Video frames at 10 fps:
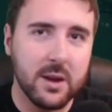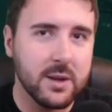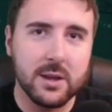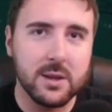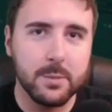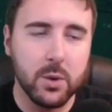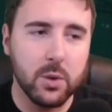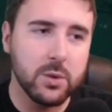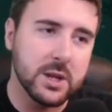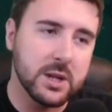they don't get the
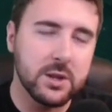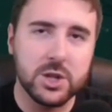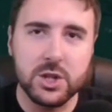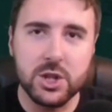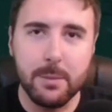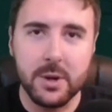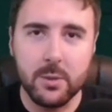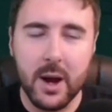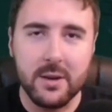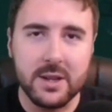ball, your ninja's
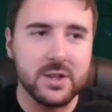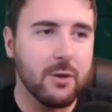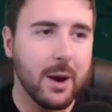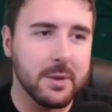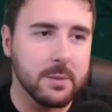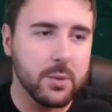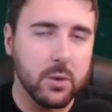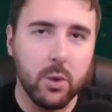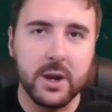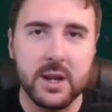jumping around, it's grabbing the
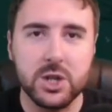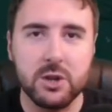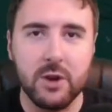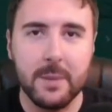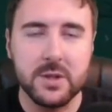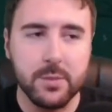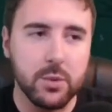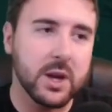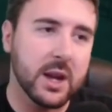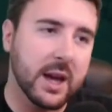ball. One ninja grabs the
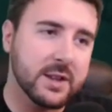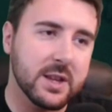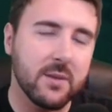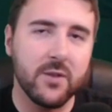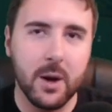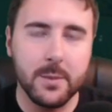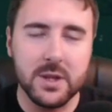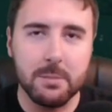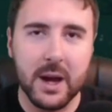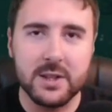ball, collects it,
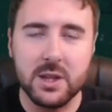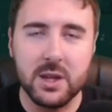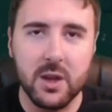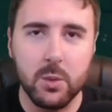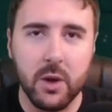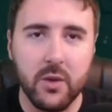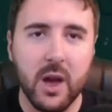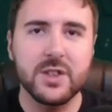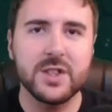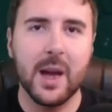farms it back to the other one.
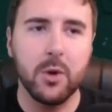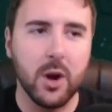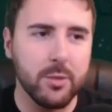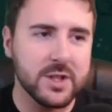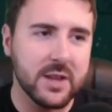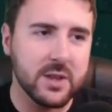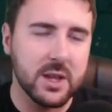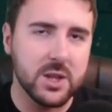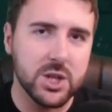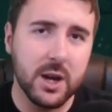Samurai protect
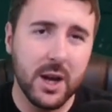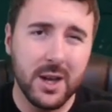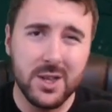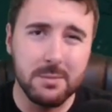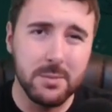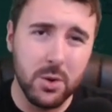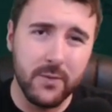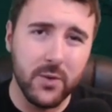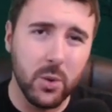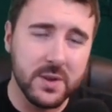the ninja, you
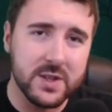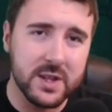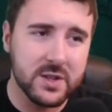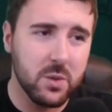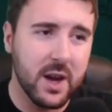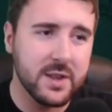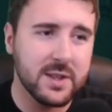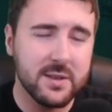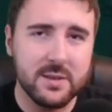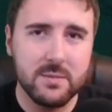move forward six
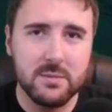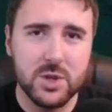squares,